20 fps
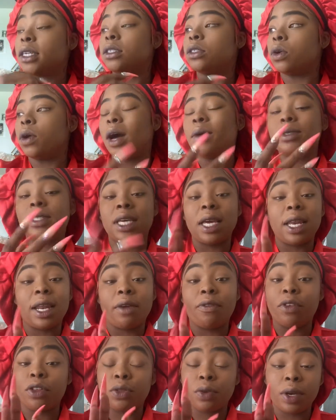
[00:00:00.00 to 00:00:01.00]
So I was getting
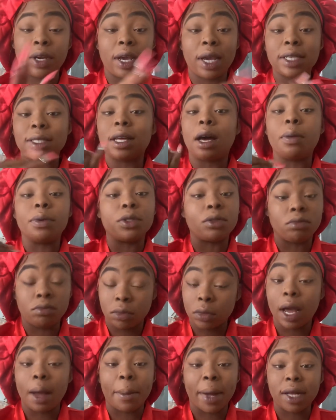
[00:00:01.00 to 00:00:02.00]
that for 3 days.
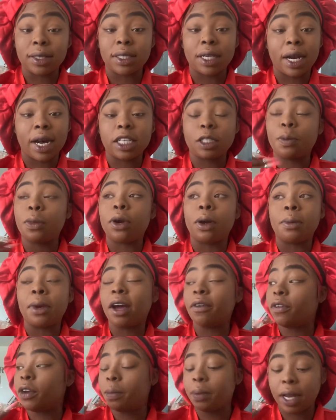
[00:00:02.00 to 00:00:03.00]
I'm out to the hospital. I'm
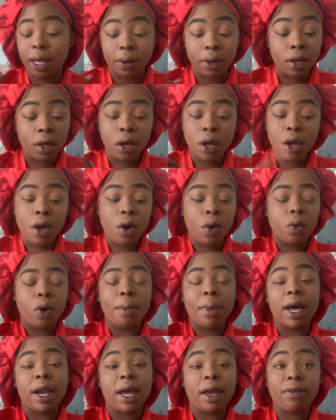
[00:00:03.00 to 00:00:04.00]
not gonna play with
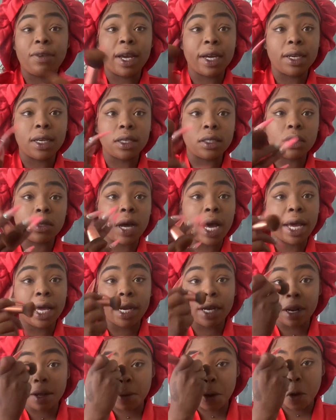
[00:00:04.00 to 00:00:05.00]
my life like this. So I
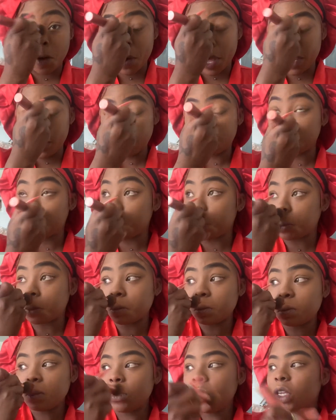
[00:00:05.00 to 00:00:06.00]
ended up going,
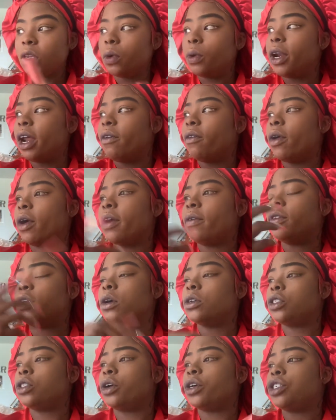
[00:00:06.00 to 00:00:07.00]
whatever.
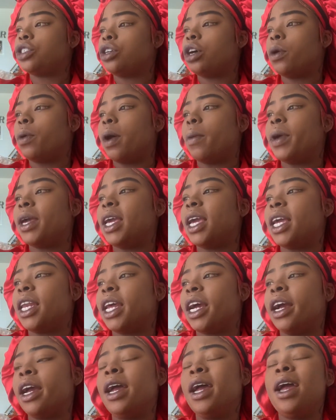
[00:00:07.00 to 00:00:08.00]
Long story short, while we get
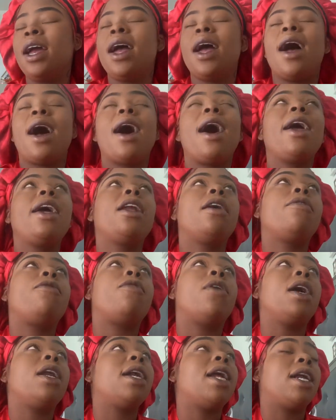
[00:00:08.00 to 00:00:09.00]
there, I ended up
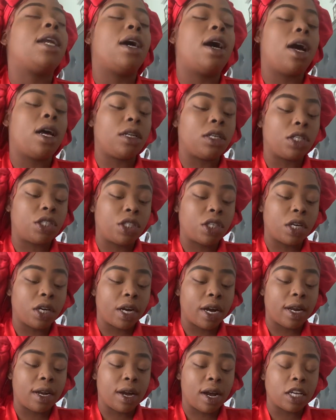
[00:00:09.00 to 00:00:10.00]
falling out the
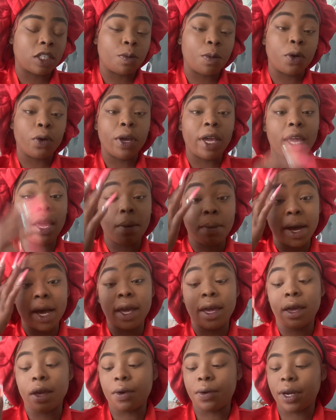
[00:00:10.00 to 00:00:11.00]
chair at the hospital, hitting my
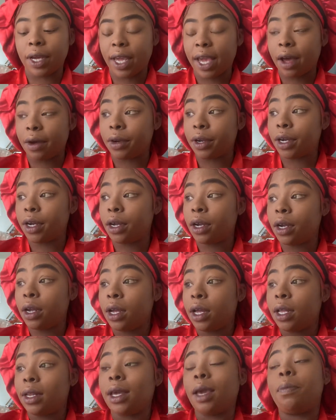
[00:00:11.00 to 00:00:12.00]
head on the counter.
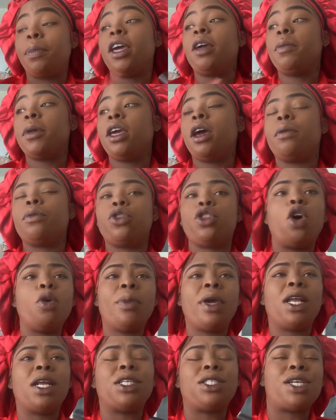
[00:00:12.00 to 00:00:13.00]
They picked me up, throw
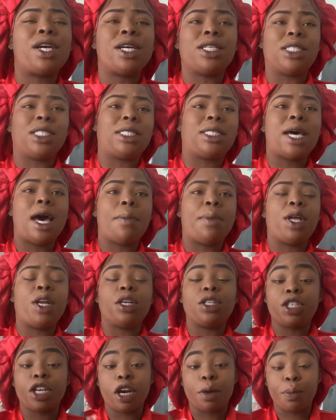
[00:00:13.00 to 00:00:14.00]
me in the chair, just tie me in
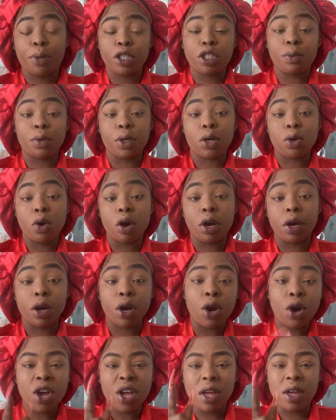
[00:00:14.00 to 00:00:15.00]
the chair and push me in the corner.
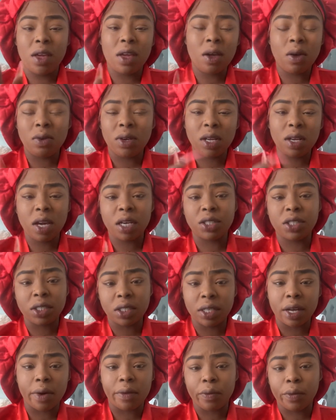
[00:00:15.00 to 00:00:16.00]
Ew, look at
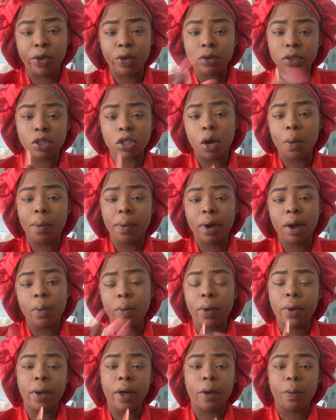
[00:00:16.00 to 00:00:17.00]
yourself. When you sober up,
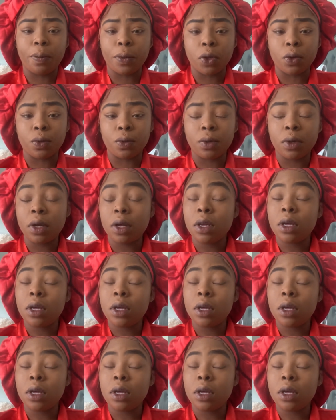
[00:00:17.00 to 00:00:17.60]
we'll help you.